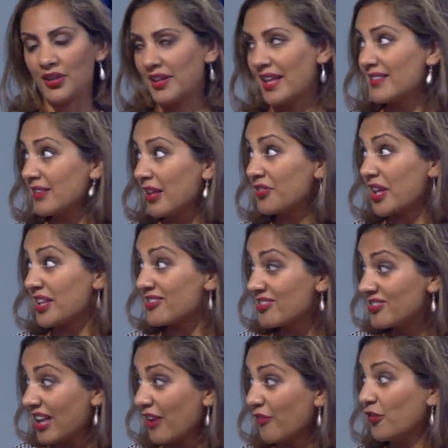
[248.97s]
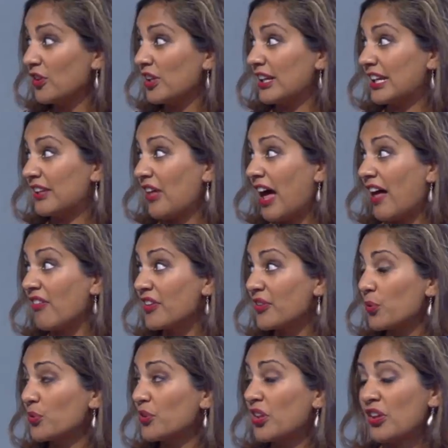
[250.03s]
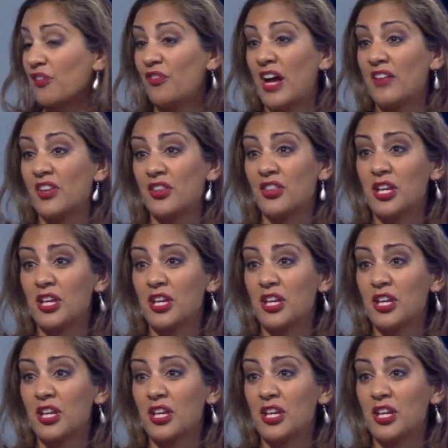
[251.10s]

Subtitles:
I think there's definitely that. There's also the fact that...